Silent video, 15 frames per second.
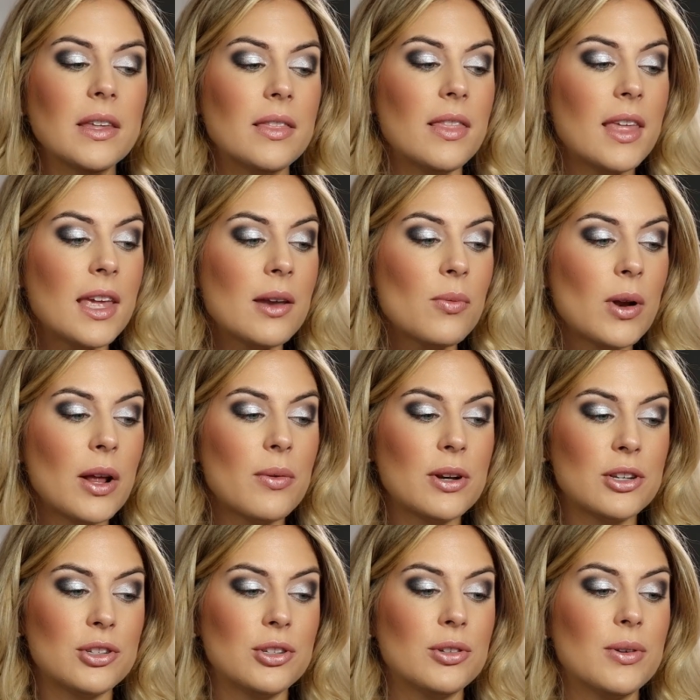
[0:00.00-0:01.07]
then what I
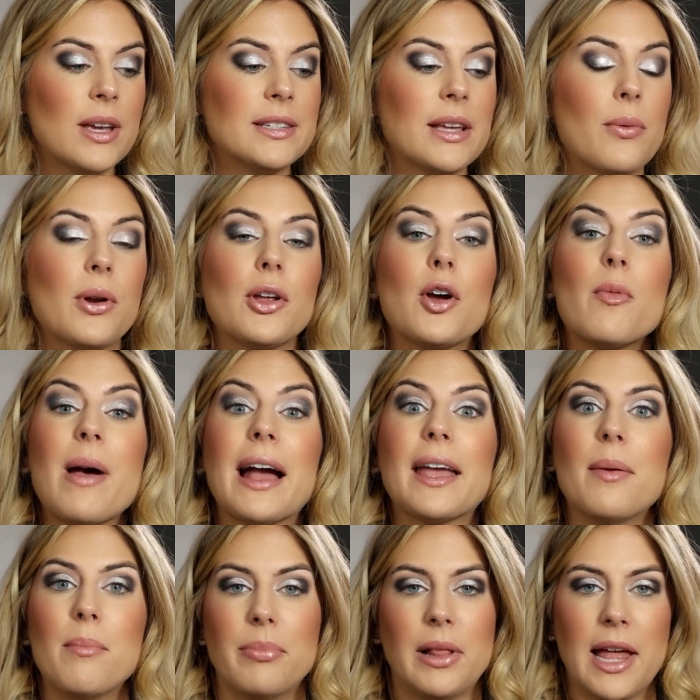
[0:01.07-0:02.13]
wanna do is I wanna go back
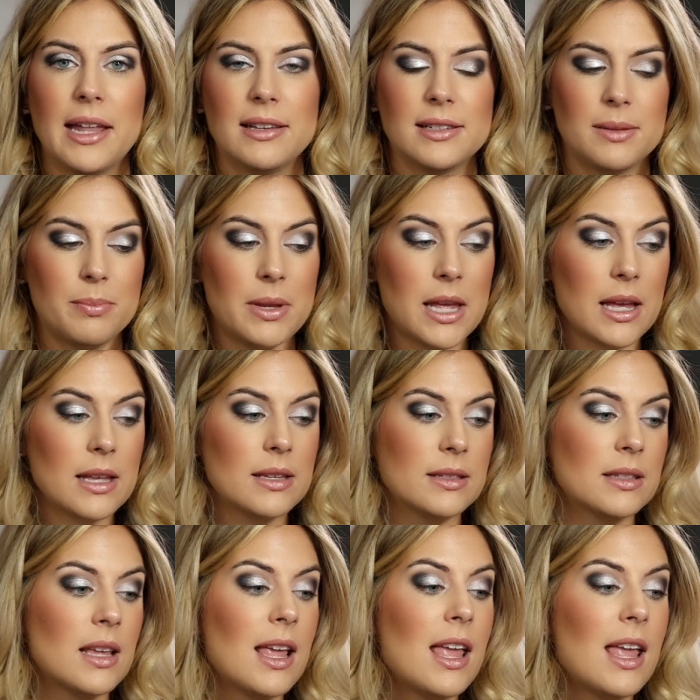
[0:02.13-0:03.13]
and blend, because